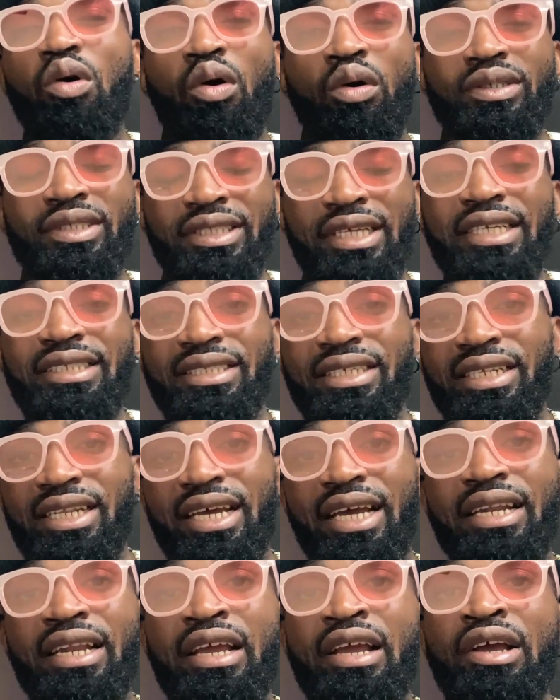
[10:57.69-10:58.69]
or stating
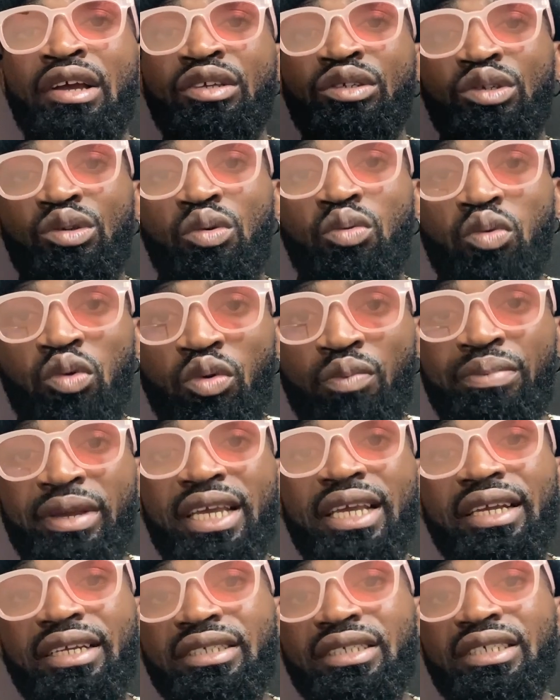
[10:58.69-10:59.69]
that you will
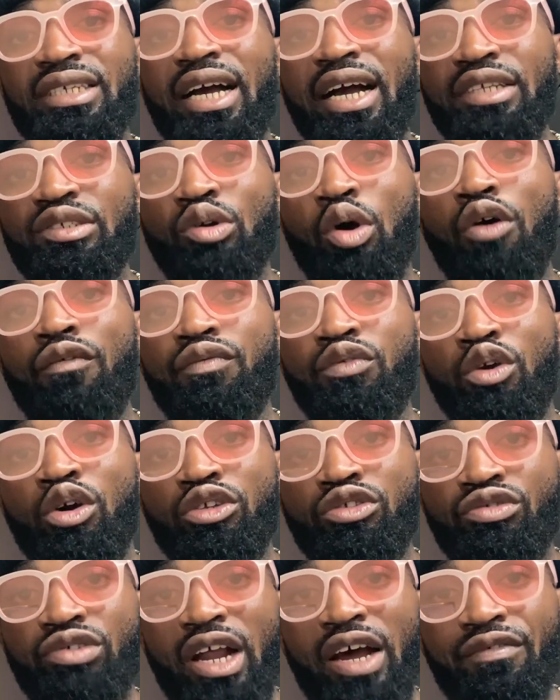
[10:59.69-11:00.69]
be in charge of your
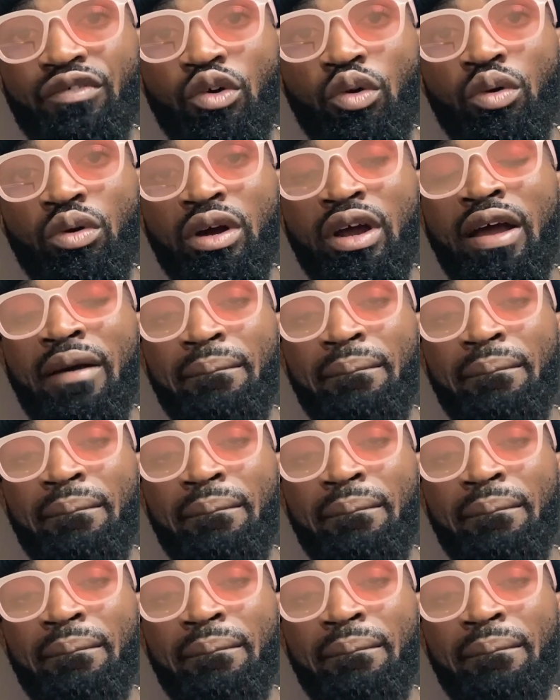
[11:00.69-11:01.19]
travel,